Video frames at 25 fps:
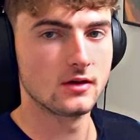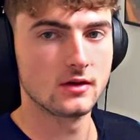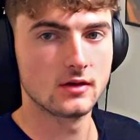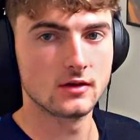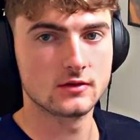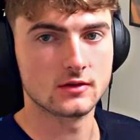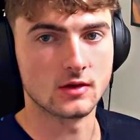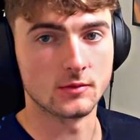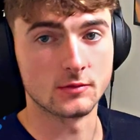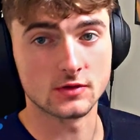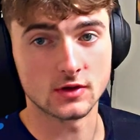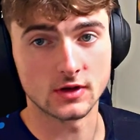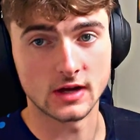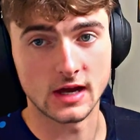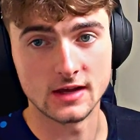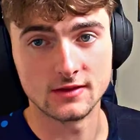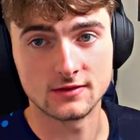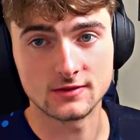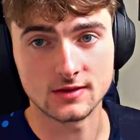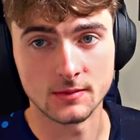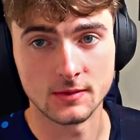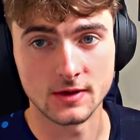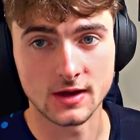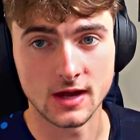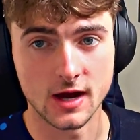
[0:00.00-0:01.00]
So I'm just going to add
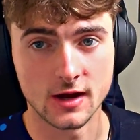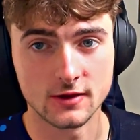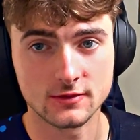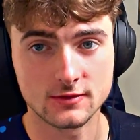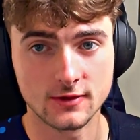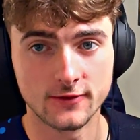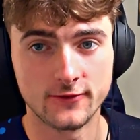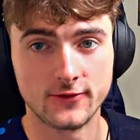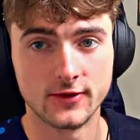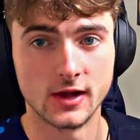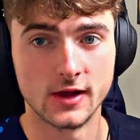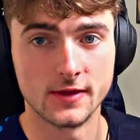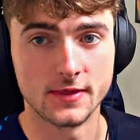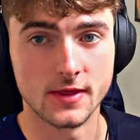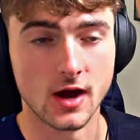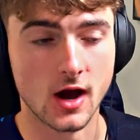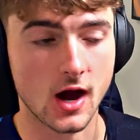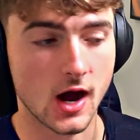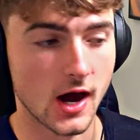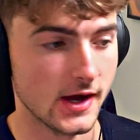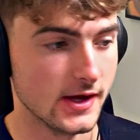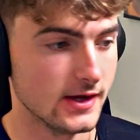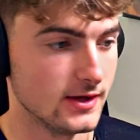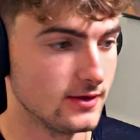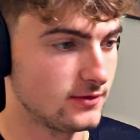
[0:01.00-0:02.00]
something else to fill out the
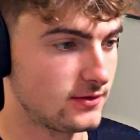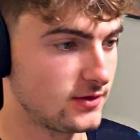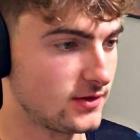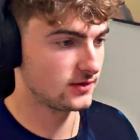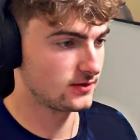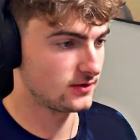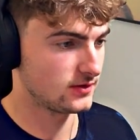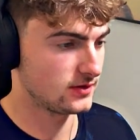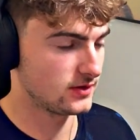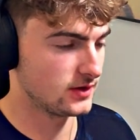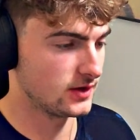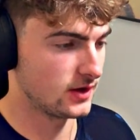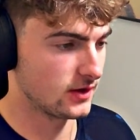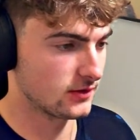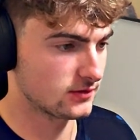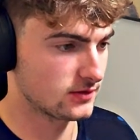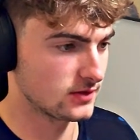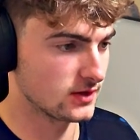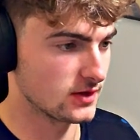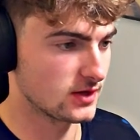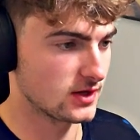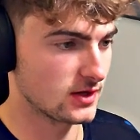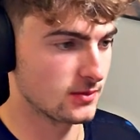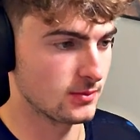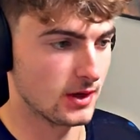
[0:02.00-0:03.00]
high end. And I was
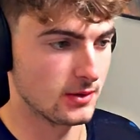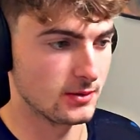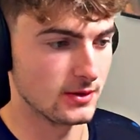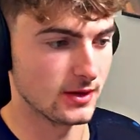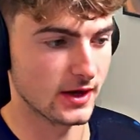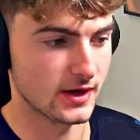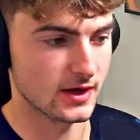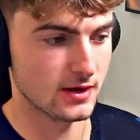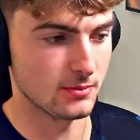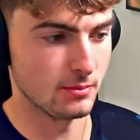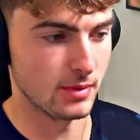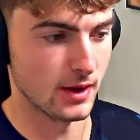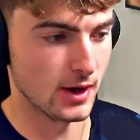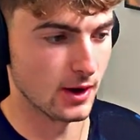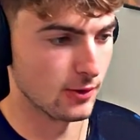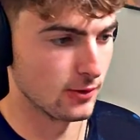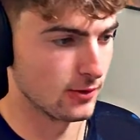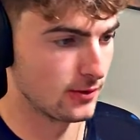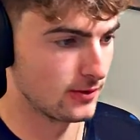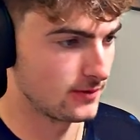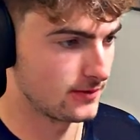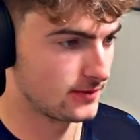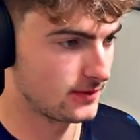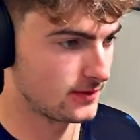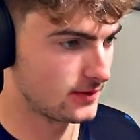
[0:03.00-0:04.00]
thinking maybe like a
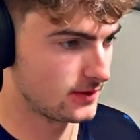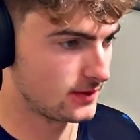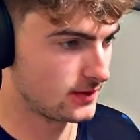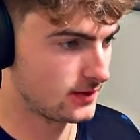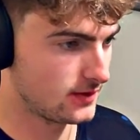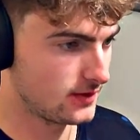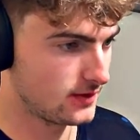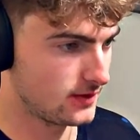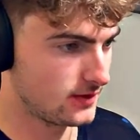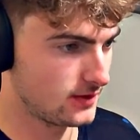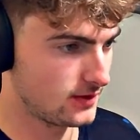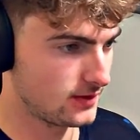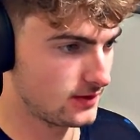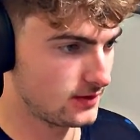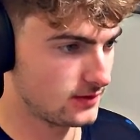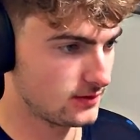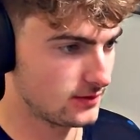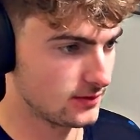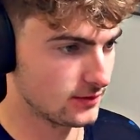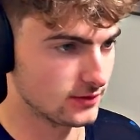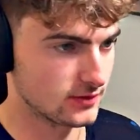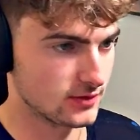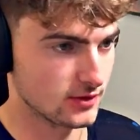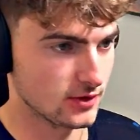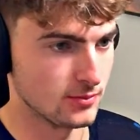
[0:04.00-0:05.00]
bell. So
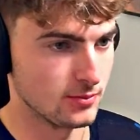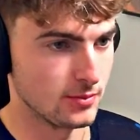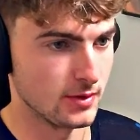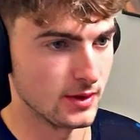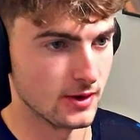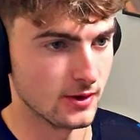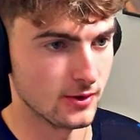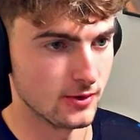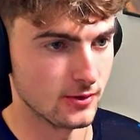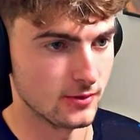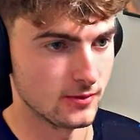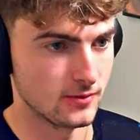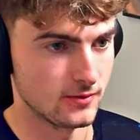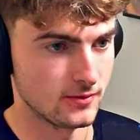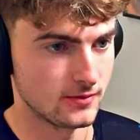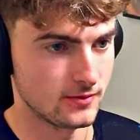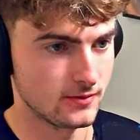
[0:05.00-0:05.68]
let's go bell.